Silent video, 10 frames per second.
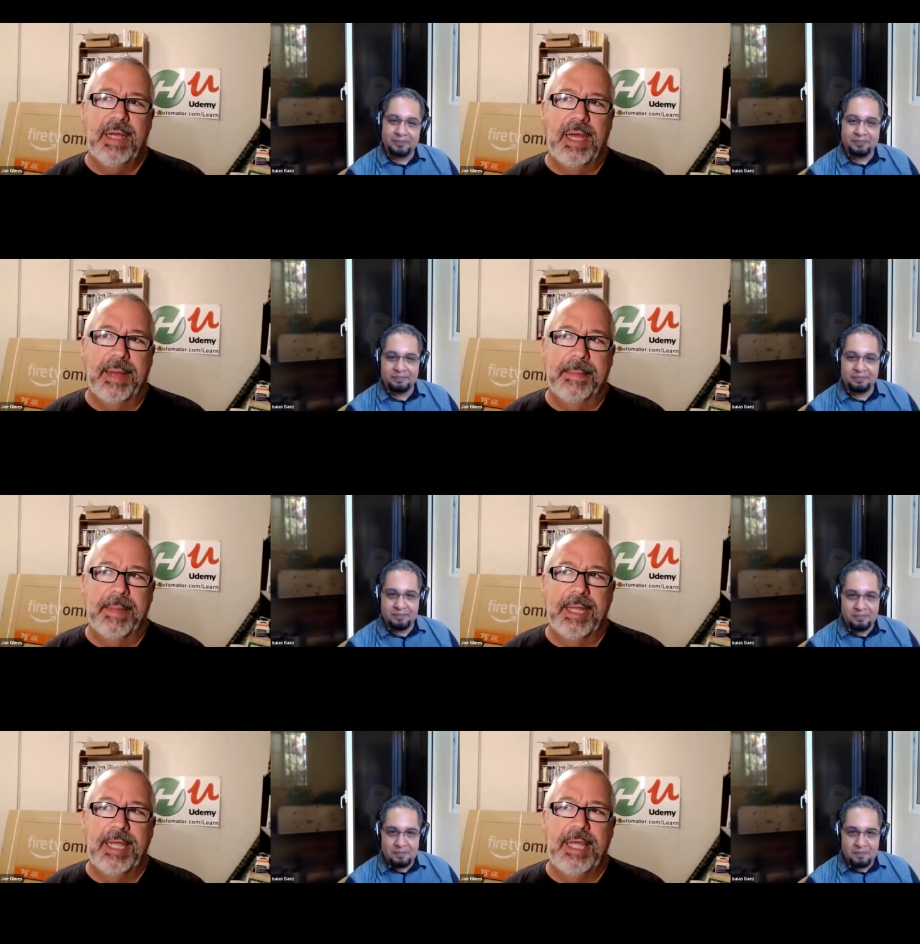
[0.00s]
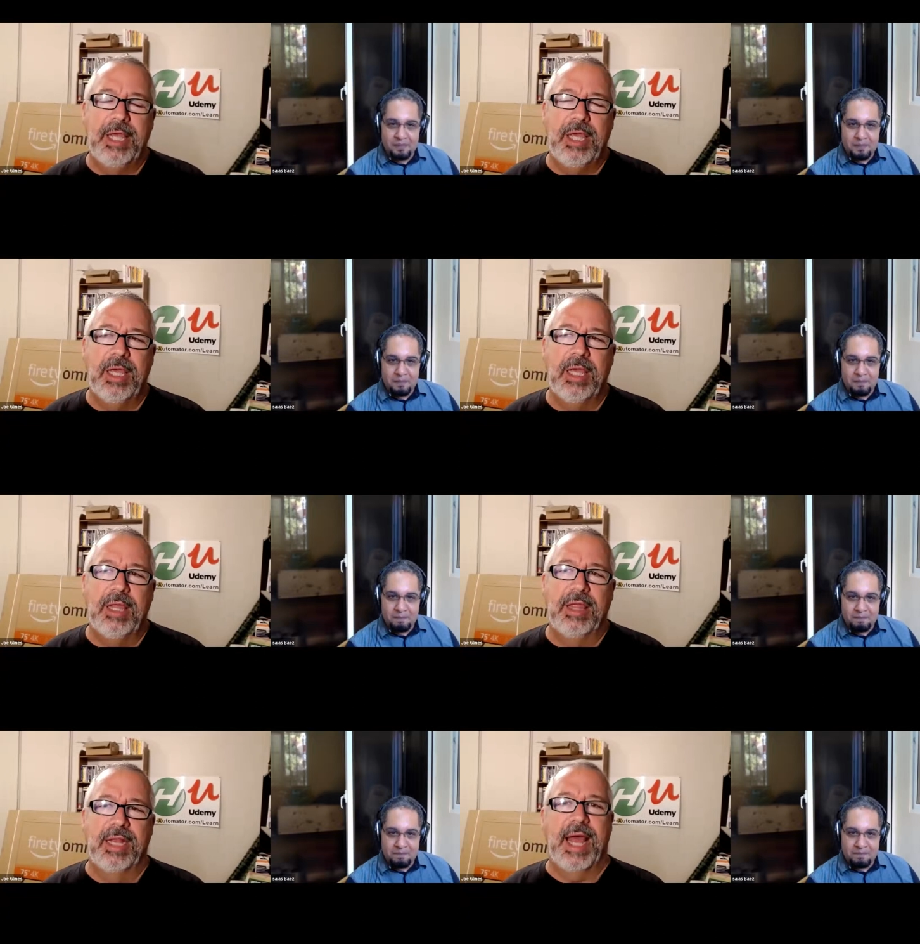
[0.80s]

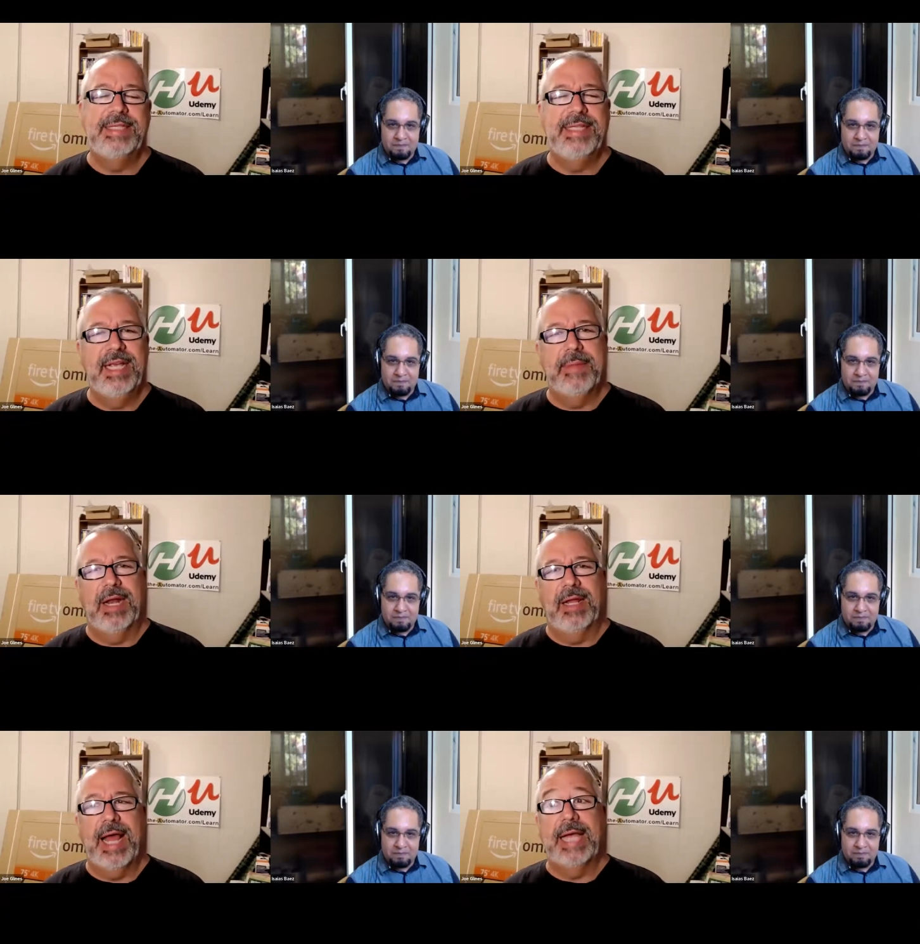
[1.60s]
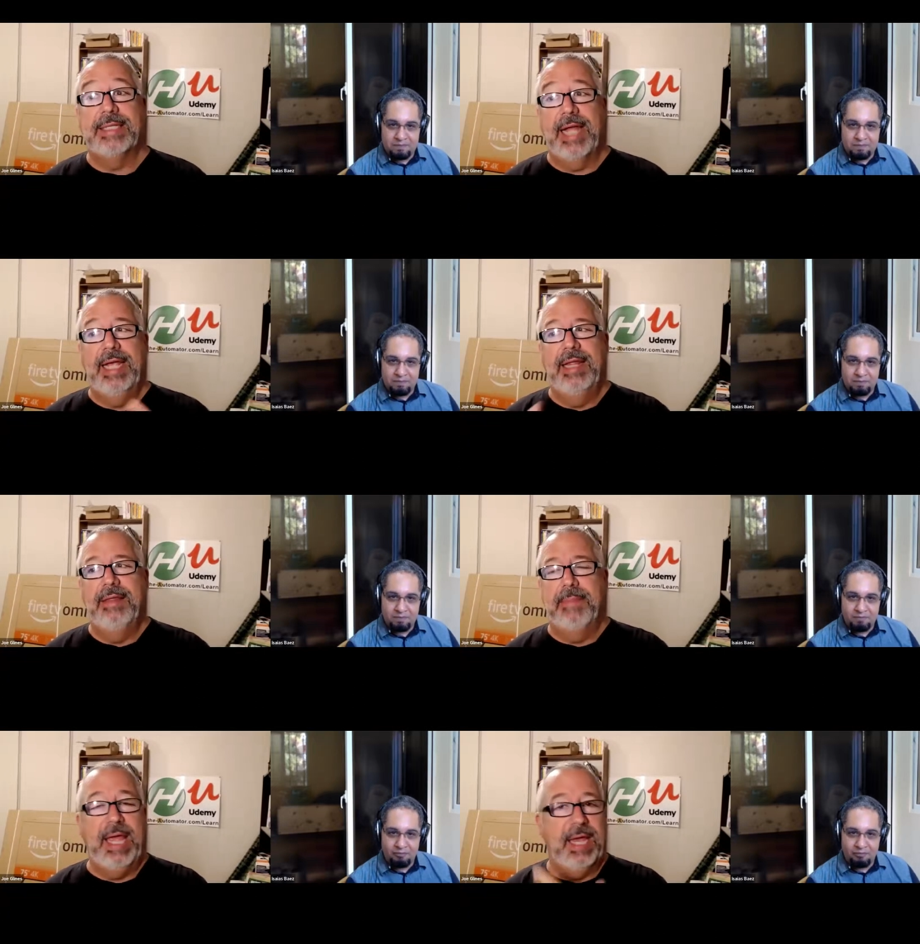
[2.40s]
Speaker 1: the nice thing about a class, like
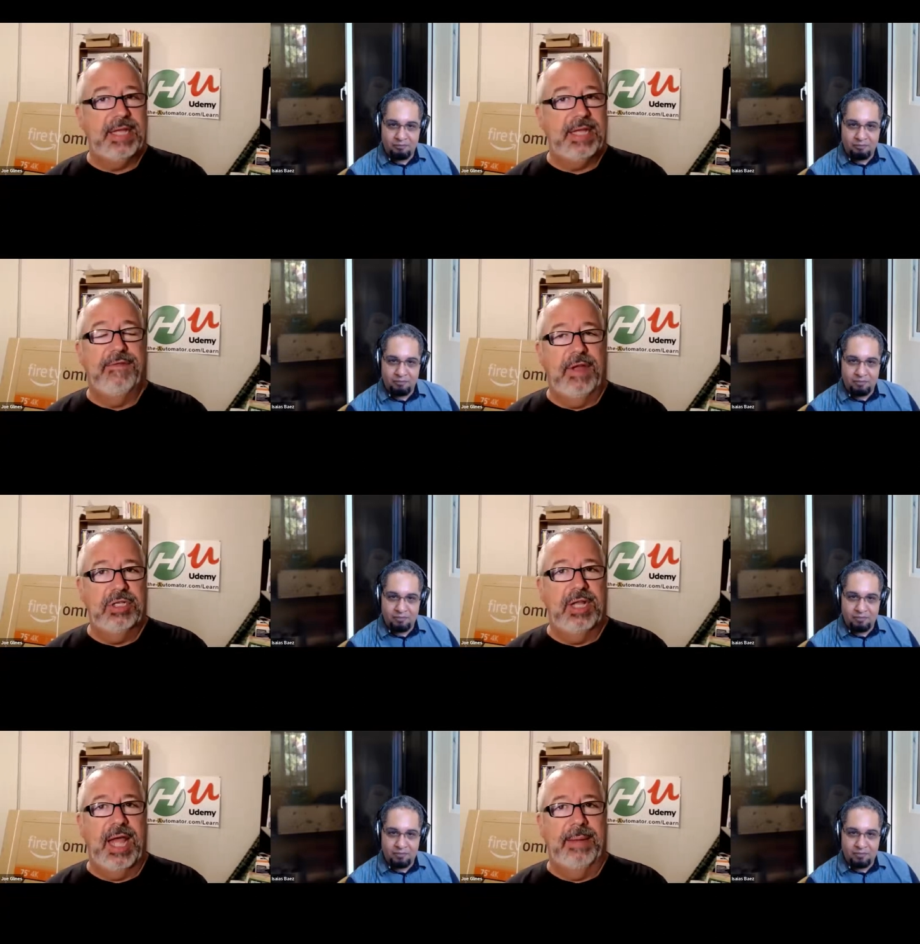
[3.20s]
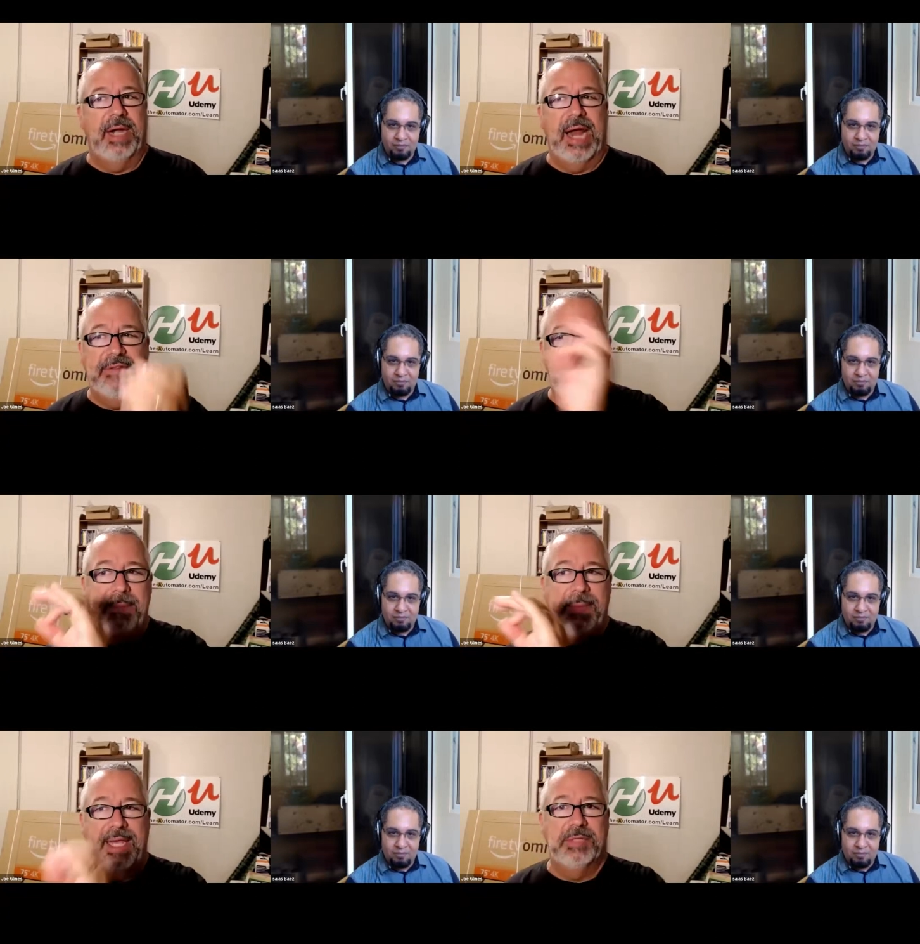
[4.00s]
my Excel function library,
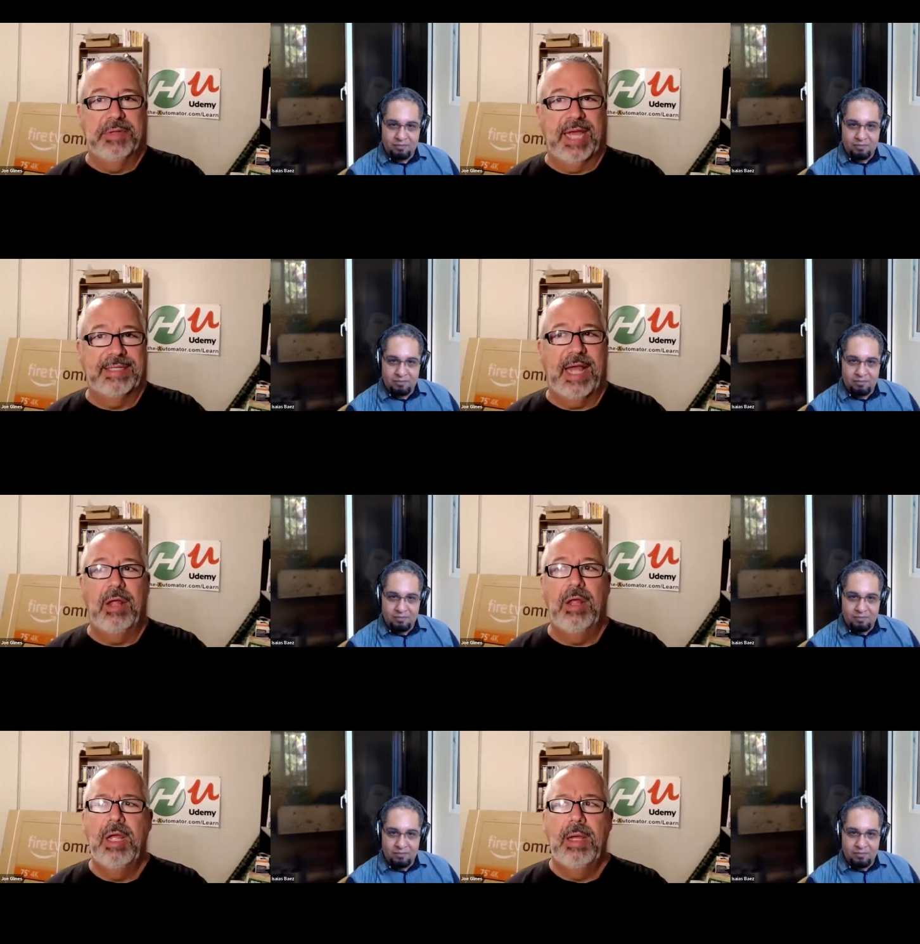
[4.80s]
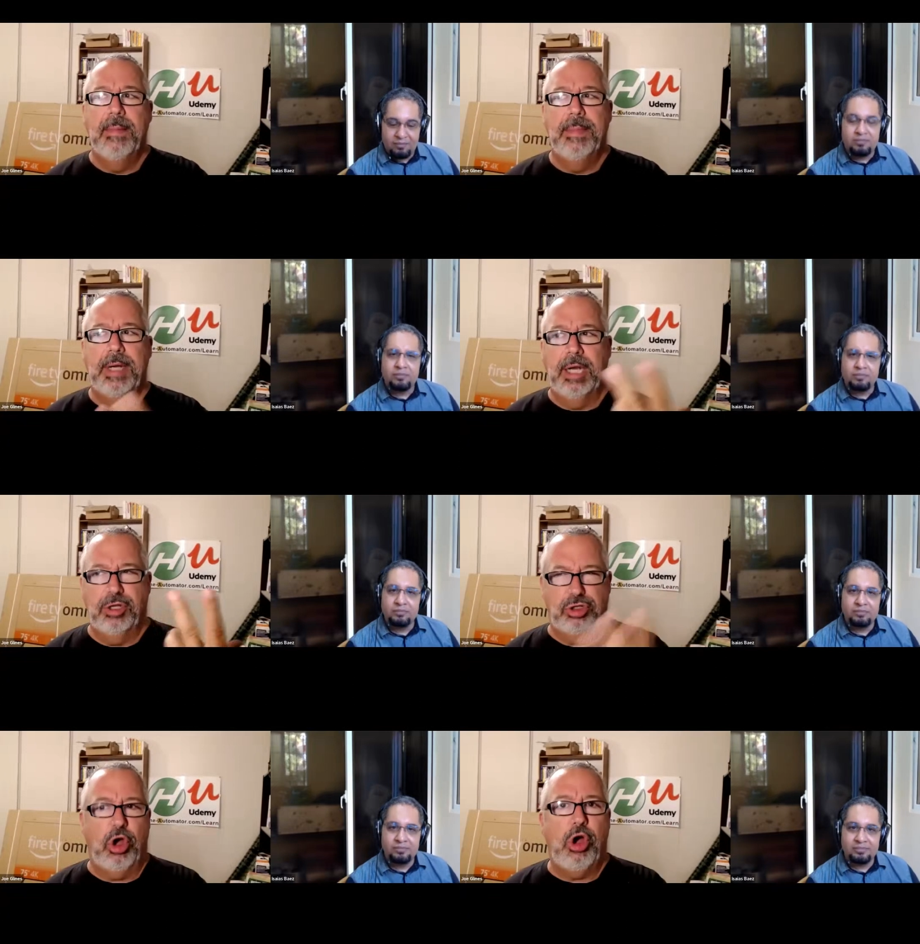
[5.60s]
everything begins with Excel, but
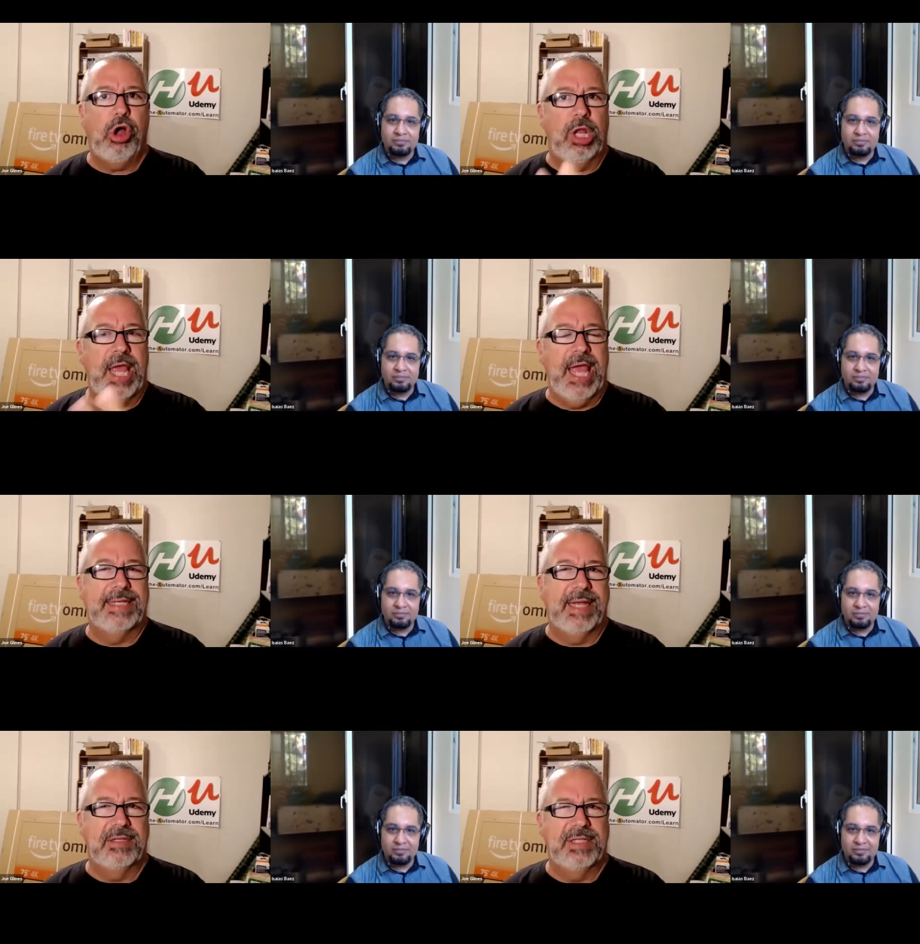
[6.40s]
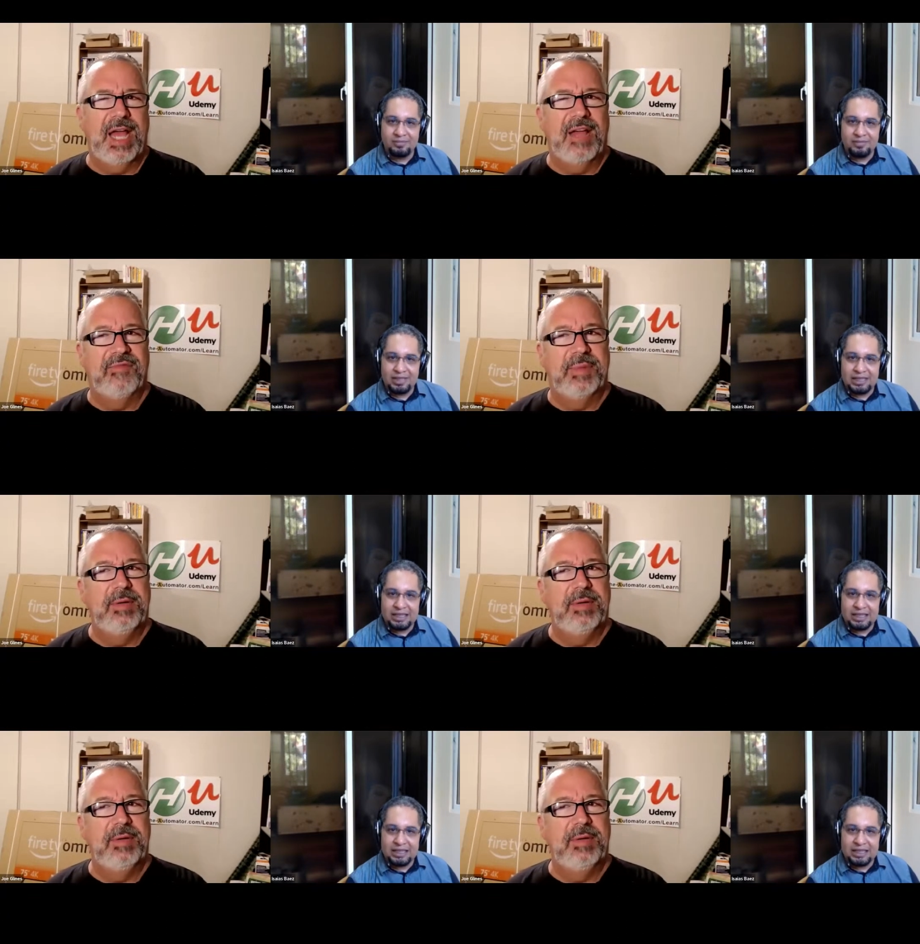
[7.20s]
it's all Excel stuff.